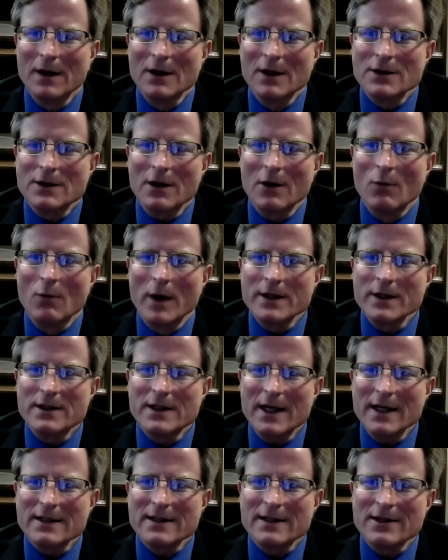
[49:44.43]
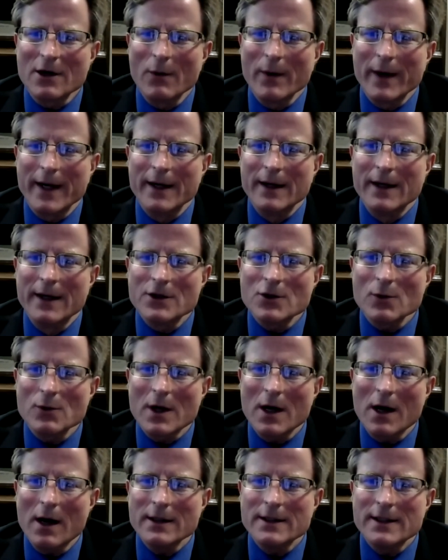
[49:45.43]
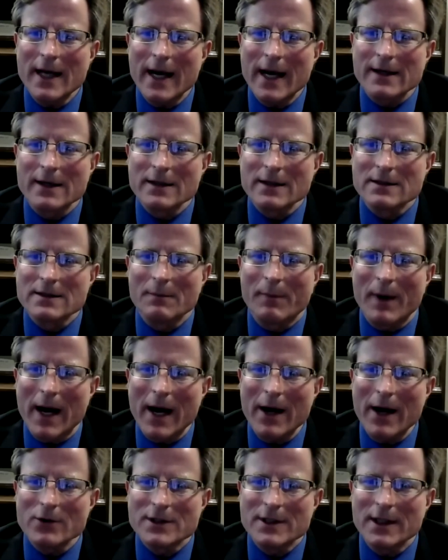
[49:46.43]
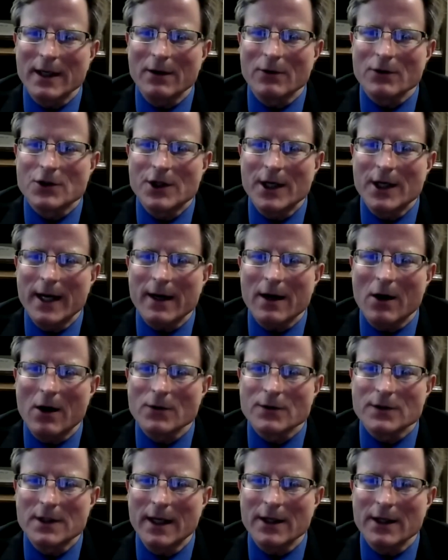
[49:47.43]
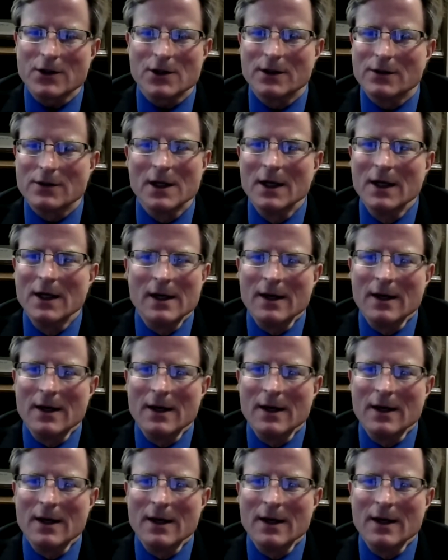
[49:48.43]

So one says, so at initial contact, does the buyer seller check all sections?